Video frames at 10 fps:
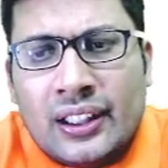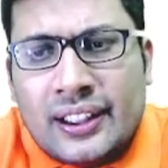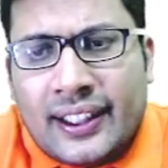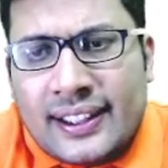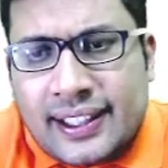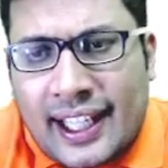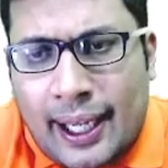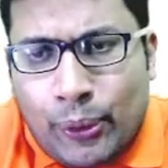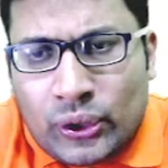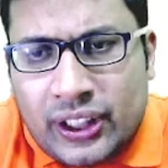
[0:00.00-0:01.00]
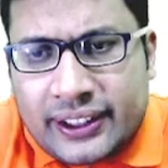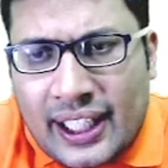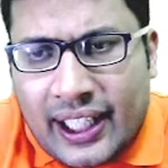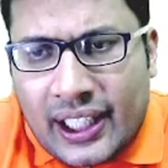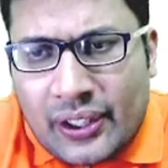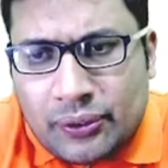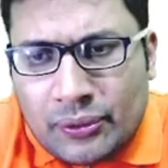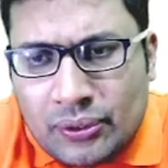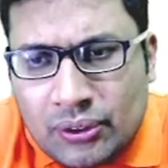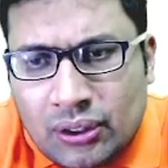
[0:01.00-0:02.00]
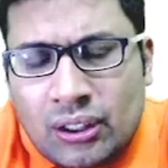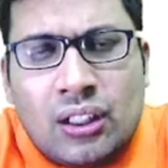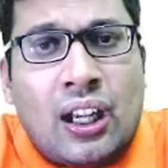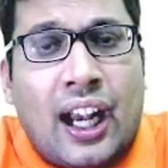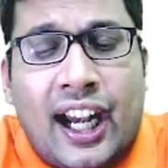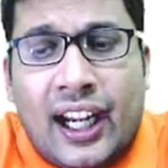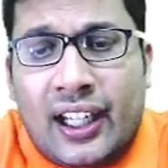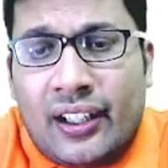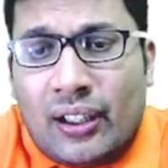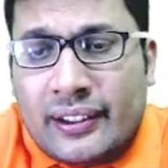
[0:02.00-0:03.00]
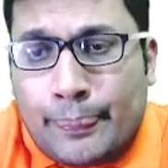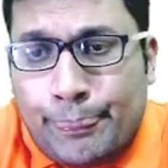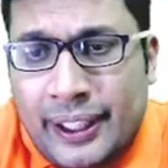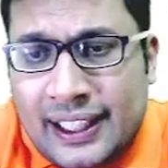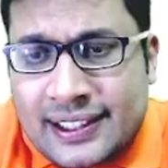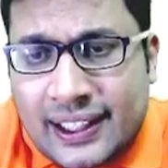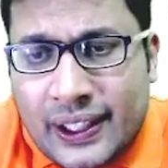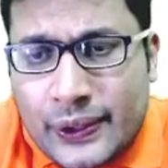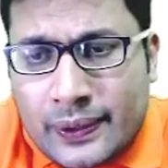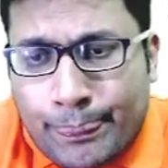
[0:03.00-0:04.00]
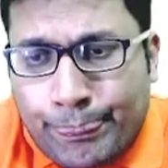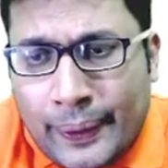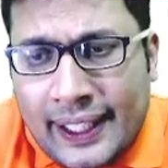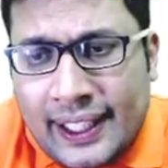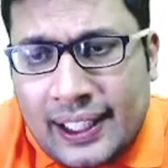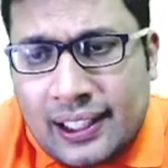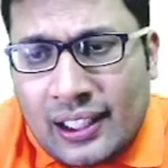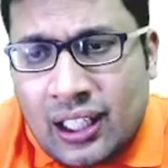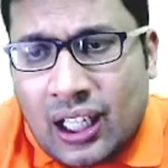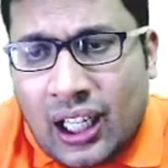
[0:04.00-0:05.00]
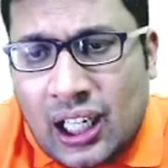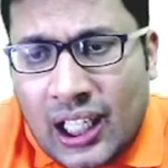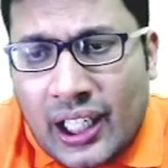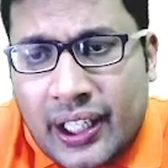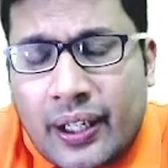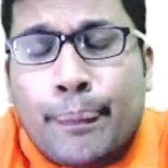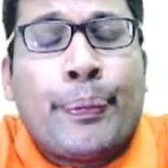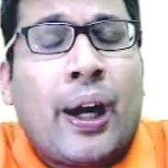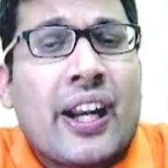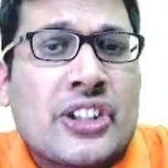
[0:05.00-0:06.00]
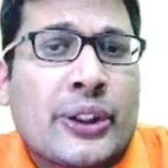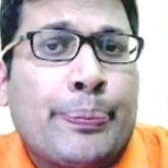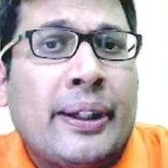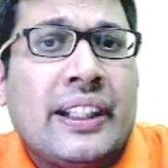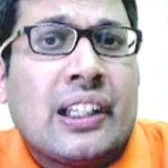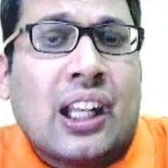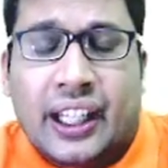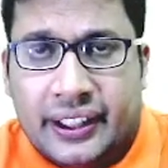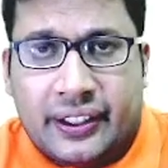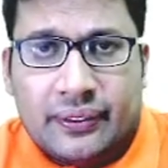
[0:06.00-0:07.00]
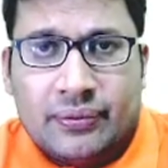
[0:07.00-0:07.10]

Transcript: It is above the thyroid, and the base is pale hard parchment like